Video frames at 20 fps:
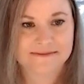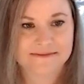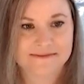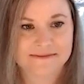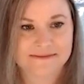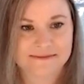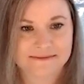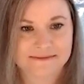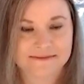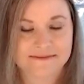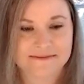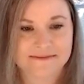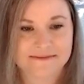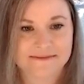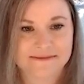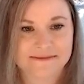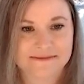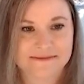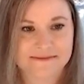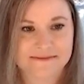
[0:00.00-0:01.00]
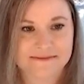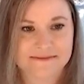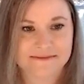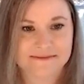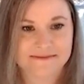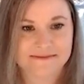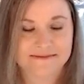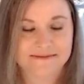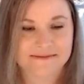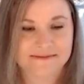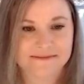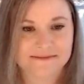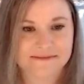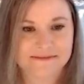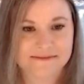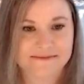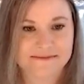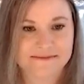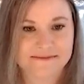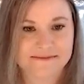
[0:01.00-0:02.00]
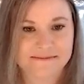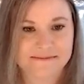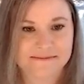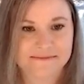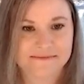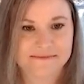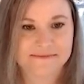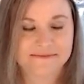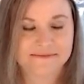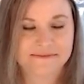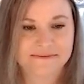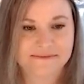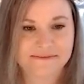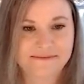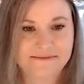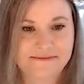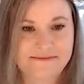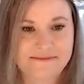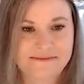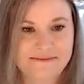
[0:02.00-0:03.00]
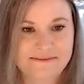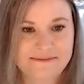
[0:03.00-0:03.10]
The person shown says nothing.